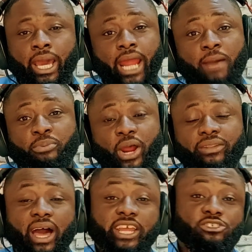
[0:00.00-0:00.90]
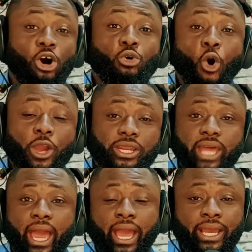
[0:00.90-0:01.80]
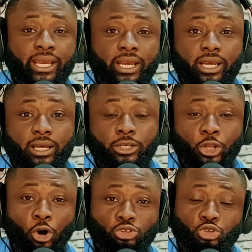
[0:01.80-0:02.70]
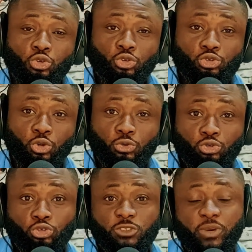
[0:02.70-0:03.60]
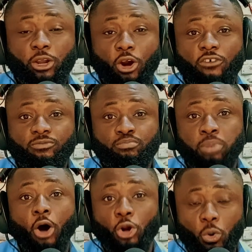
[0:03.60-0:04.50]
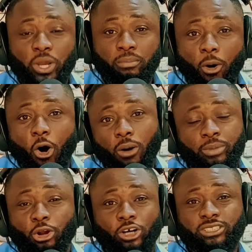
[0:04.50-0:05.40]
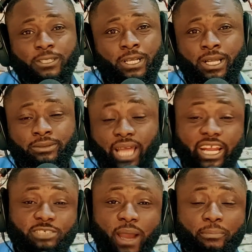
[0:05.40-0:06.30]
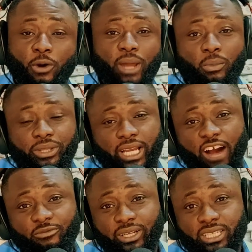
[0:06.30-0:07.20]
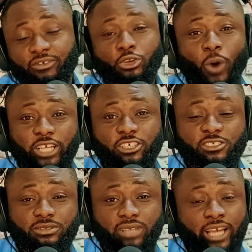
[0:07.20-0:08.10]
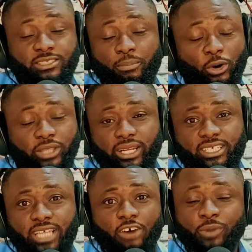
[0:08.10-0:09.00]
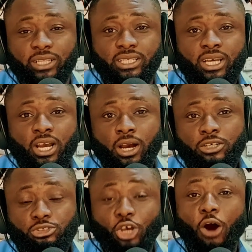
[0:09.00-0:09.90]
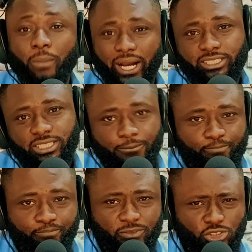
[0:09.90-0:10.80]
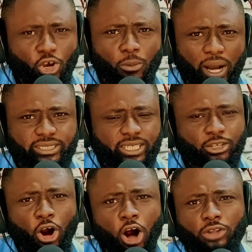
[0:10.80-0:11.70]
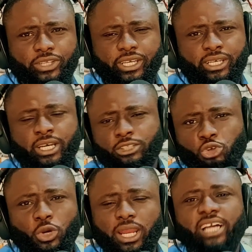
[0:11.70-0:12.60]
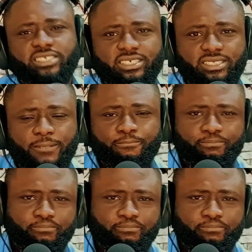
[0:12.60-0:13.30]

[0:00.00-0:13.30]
And I pray that he's not going there, you know, to speak of borrowing more, because that is my problem with the government. Even though I supported this government so much in all the two elections,